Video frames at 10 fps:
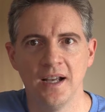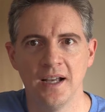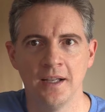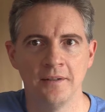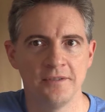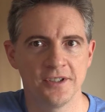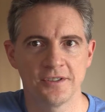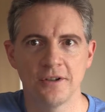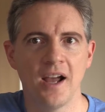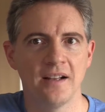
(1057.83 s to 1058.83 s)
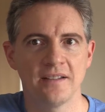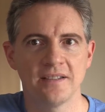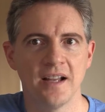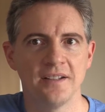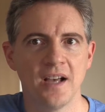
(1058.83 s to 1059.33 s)
and just trying to
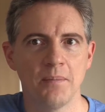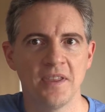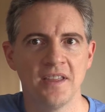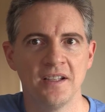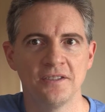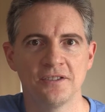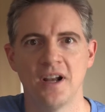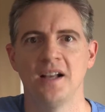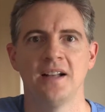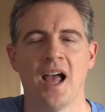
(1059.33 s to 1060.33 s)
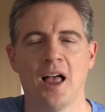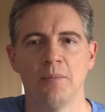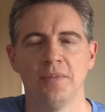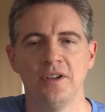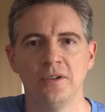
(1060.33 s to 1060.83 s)
stay on top of things, trying to
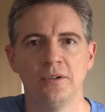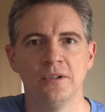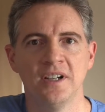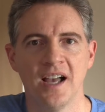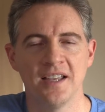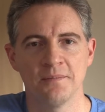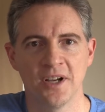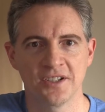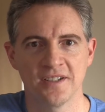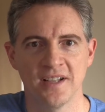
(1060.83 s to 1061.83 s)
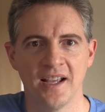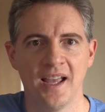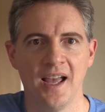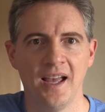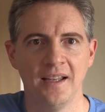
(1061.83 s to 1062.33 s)
help you as much as I
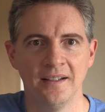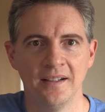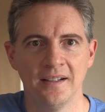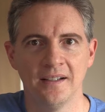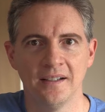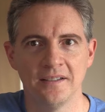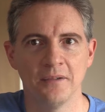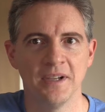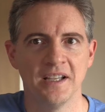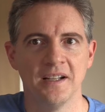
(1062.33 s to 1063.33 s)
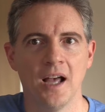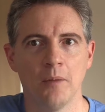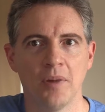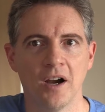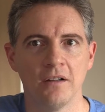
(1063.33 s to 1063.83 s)
can so we can
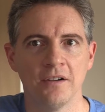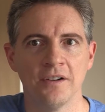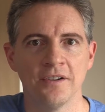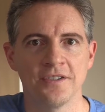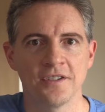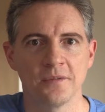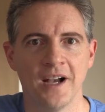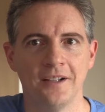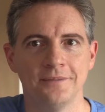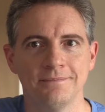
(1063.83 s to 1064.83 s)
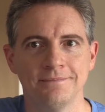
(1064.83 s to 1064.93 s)
help our learners as well.